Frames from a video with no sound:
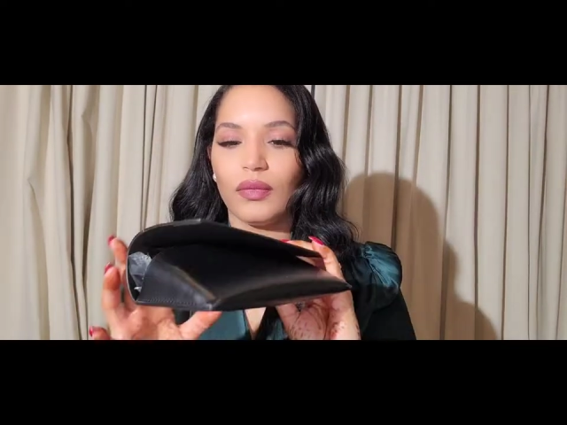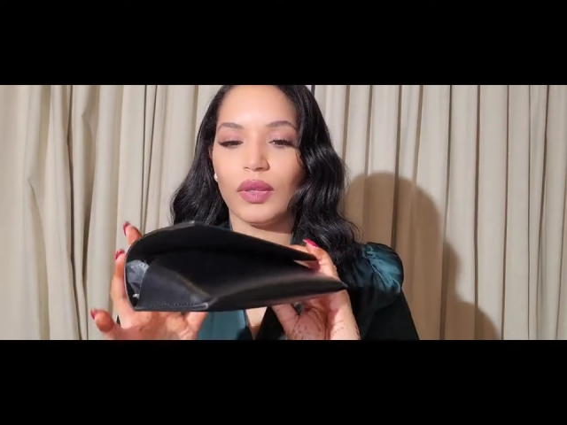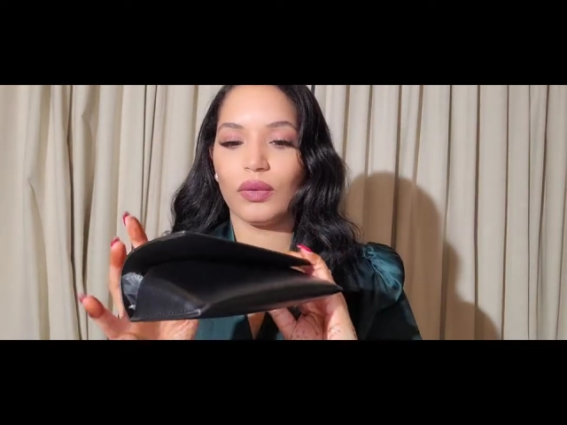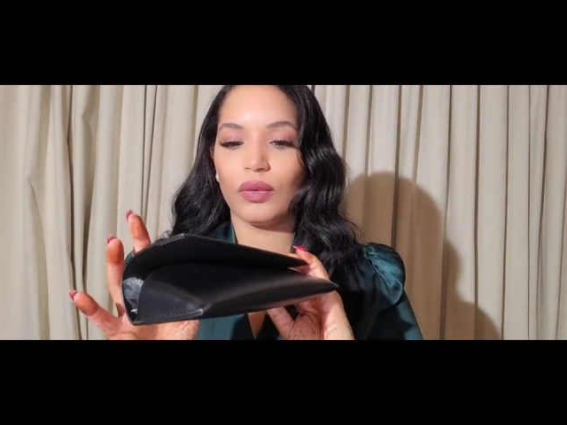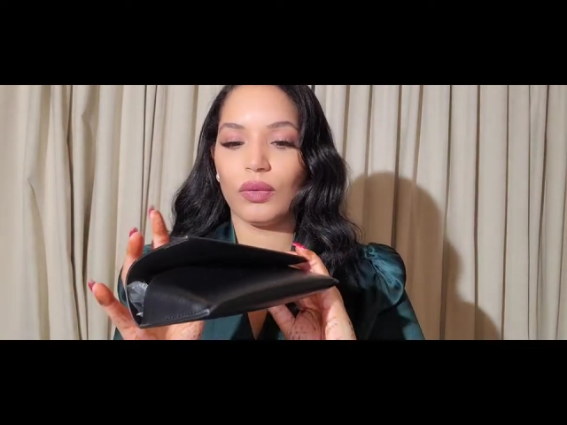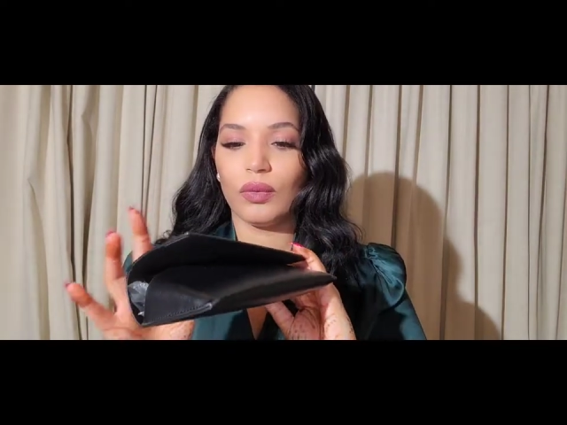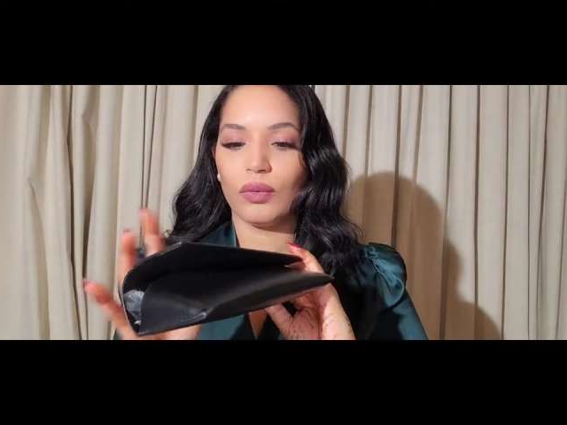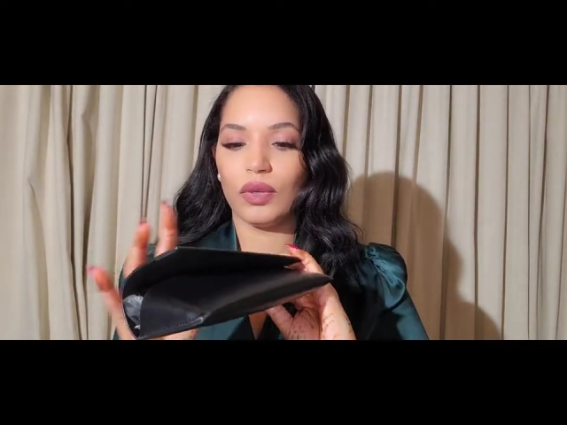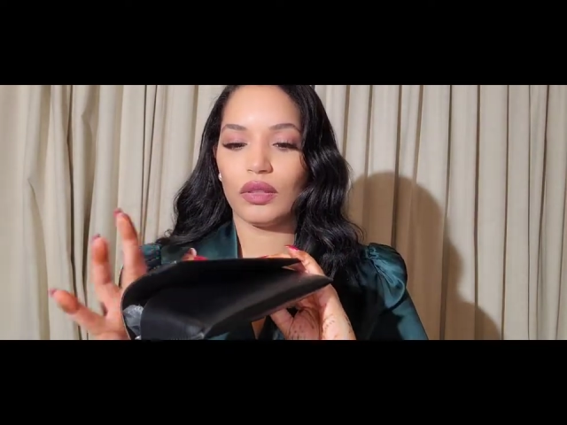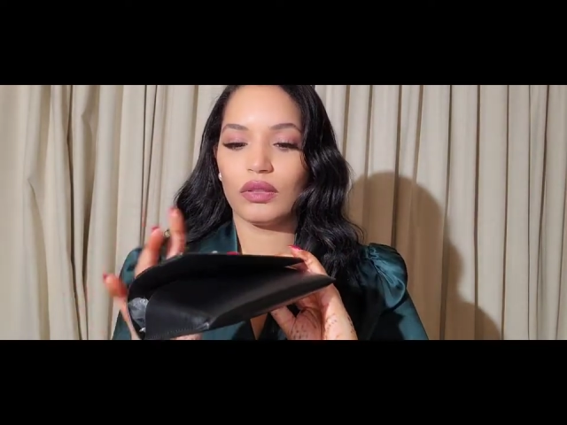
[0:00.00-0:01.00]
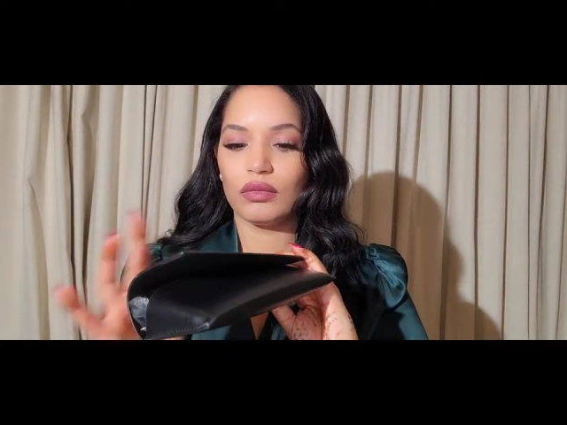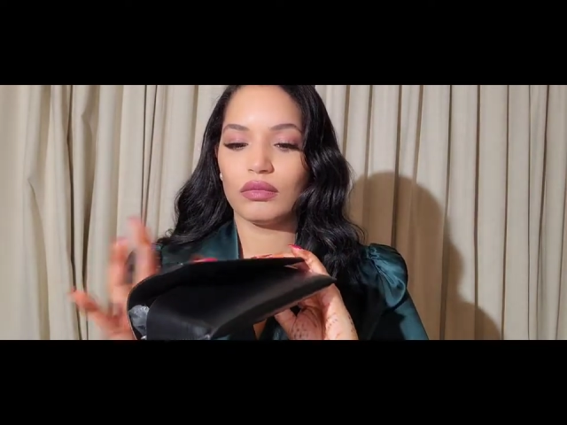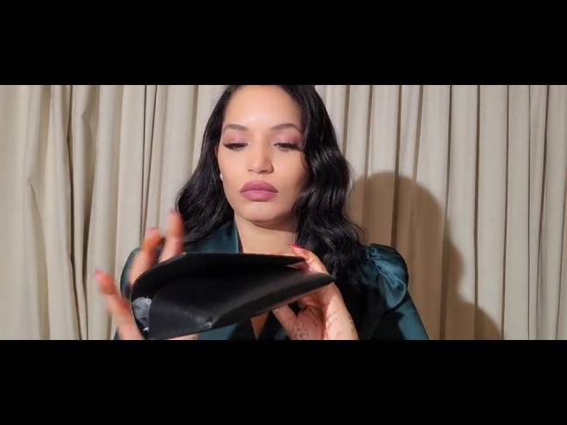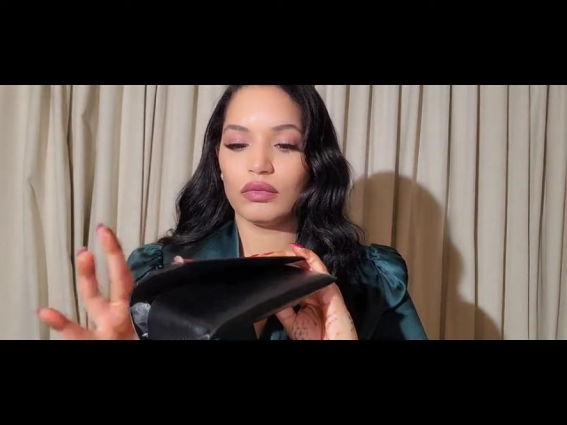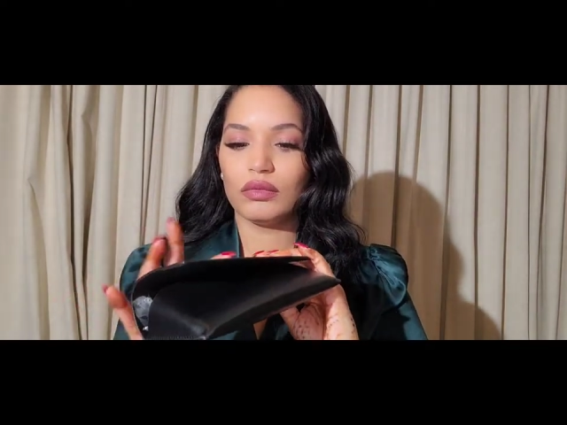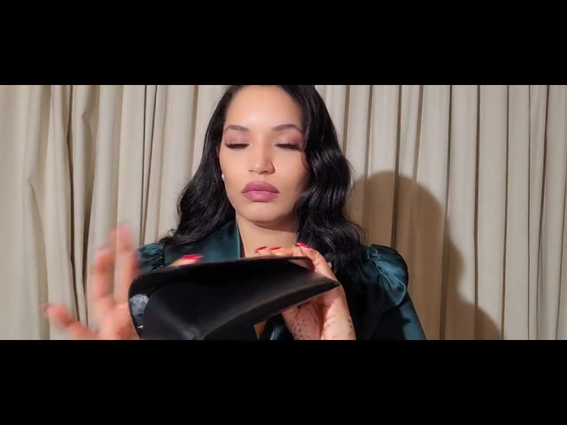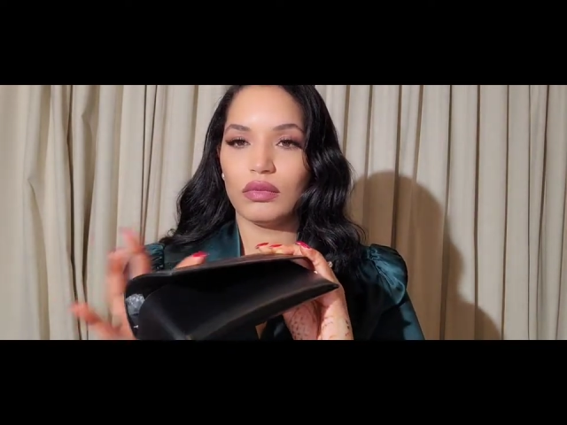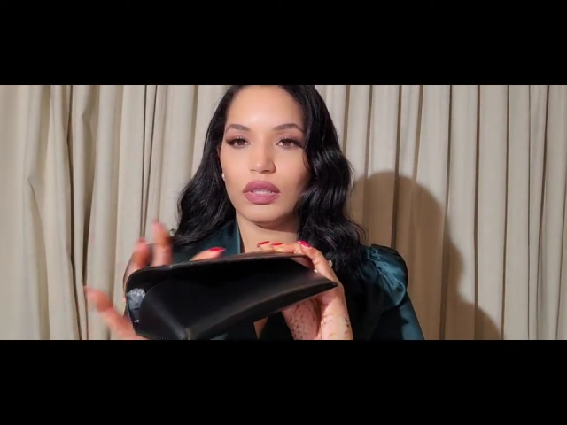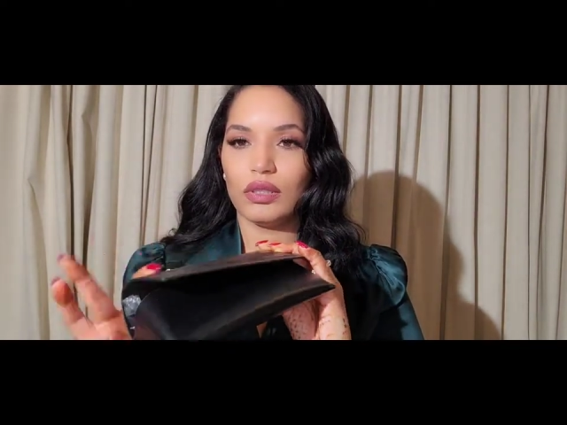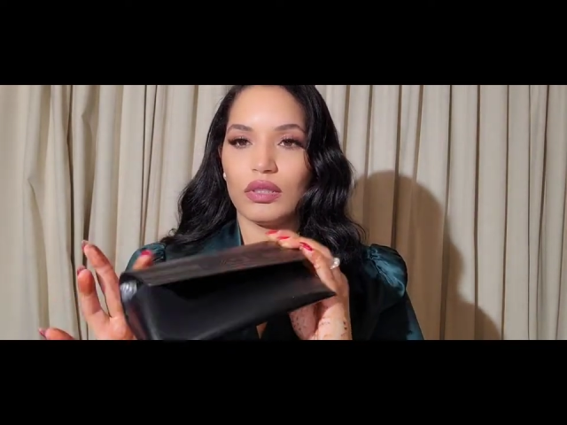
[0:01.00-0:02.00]
don't know why
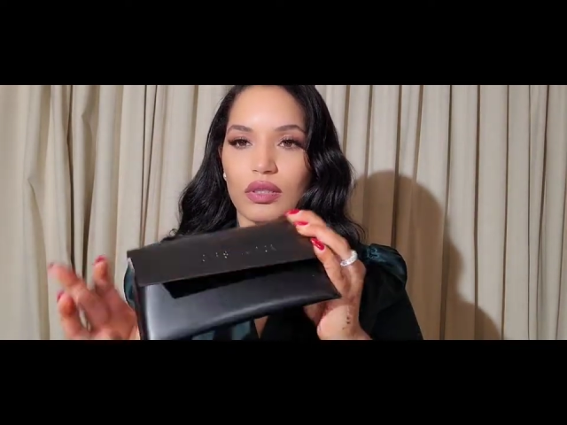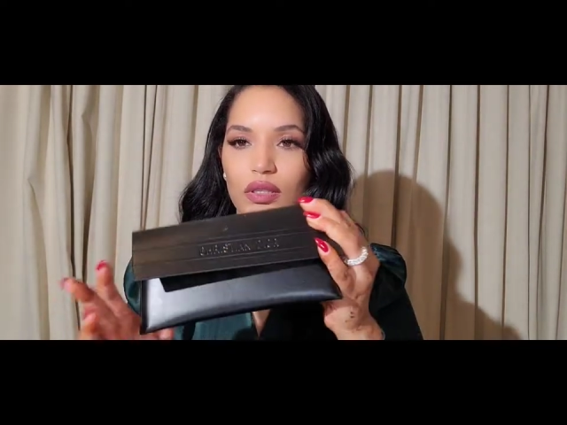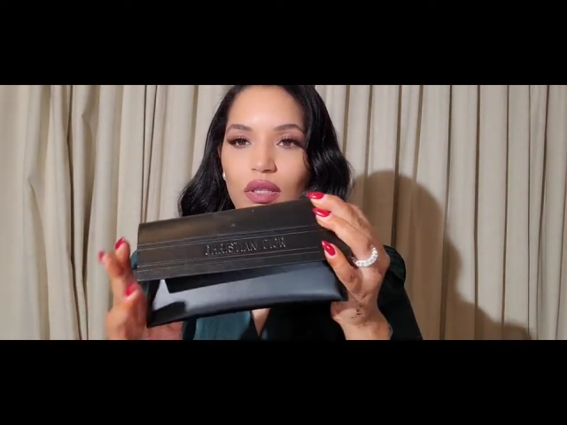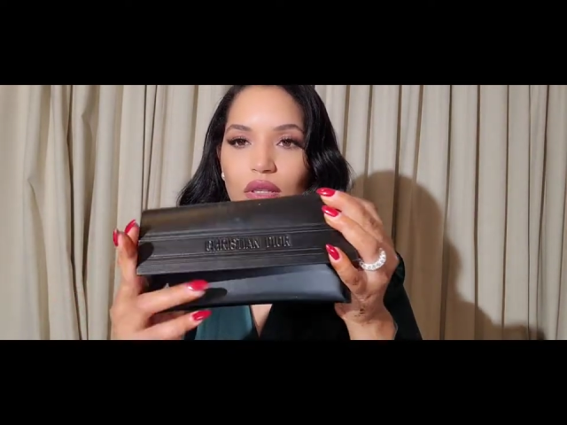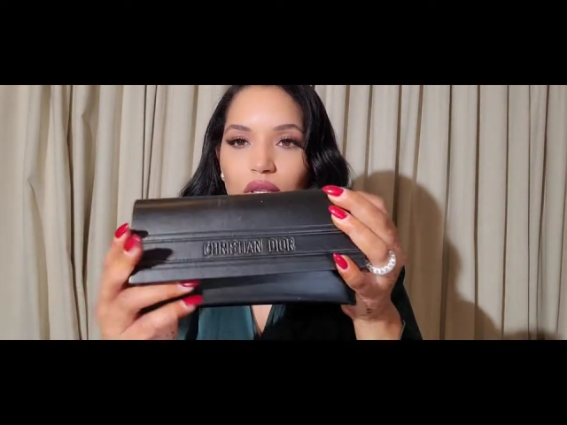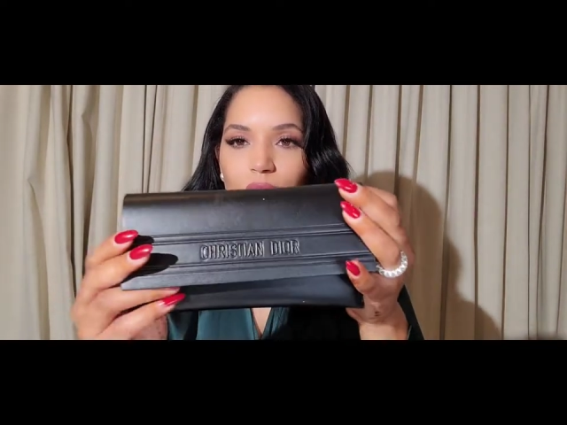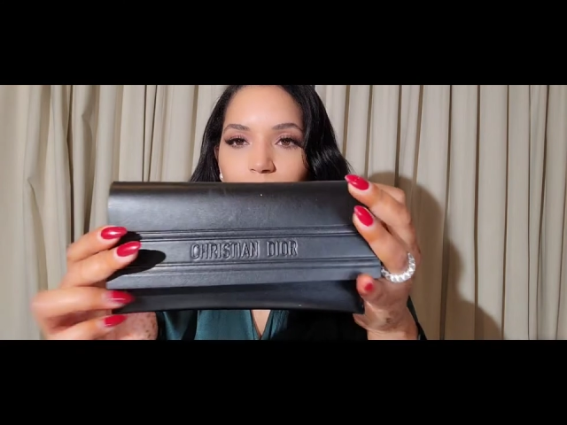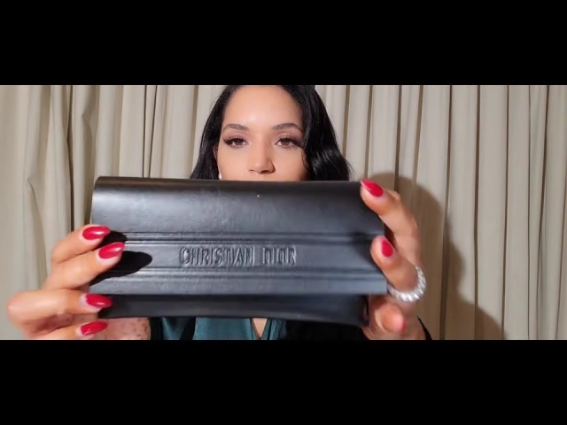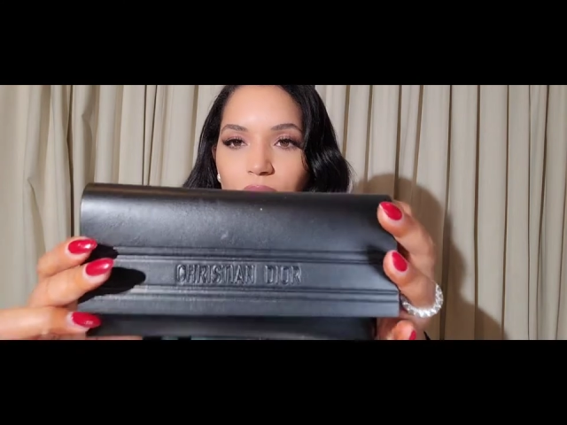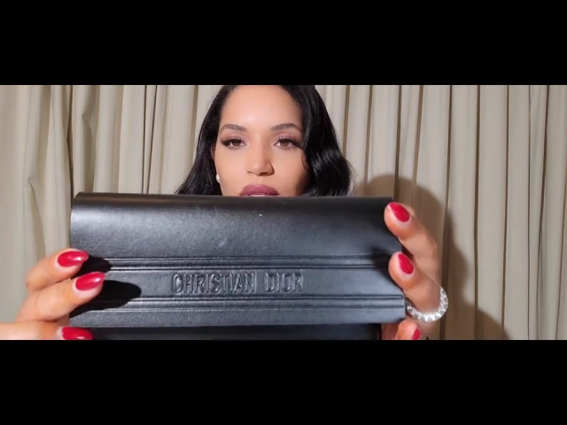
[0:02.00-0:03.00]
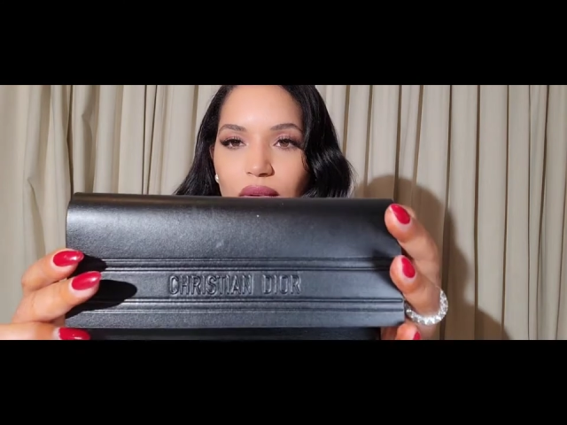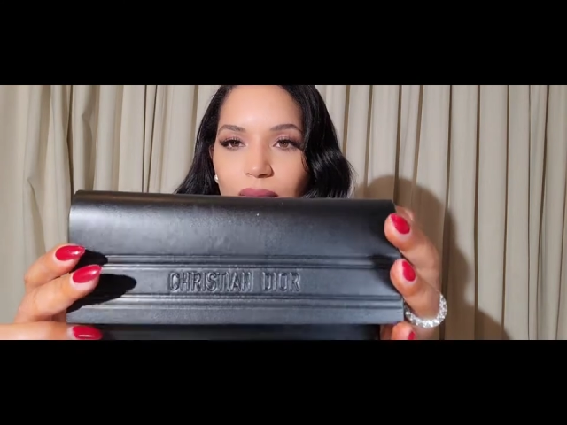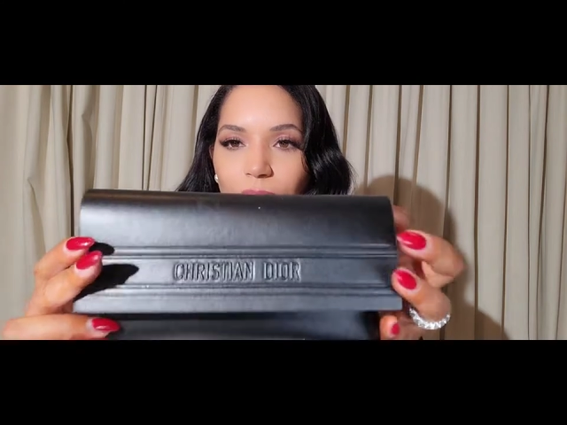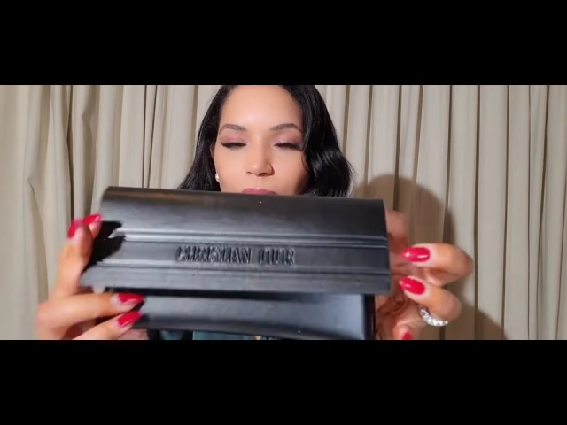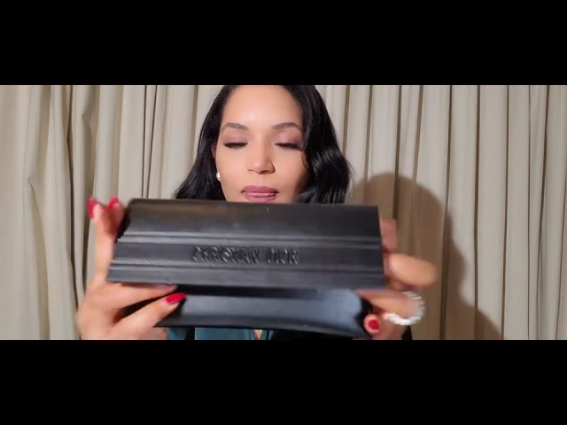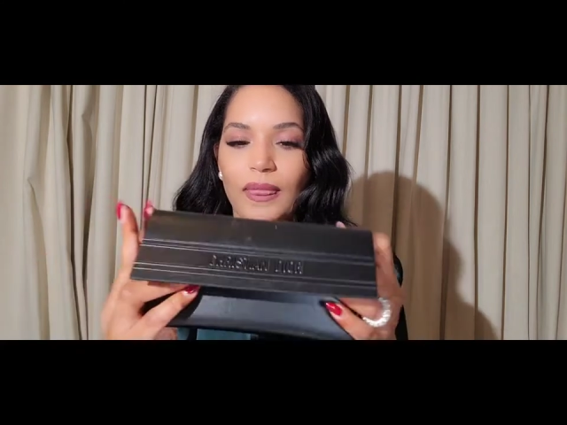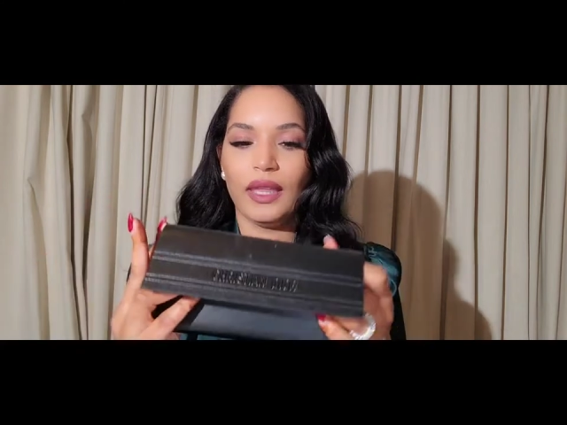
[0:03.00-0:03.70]
this is like that, but okay.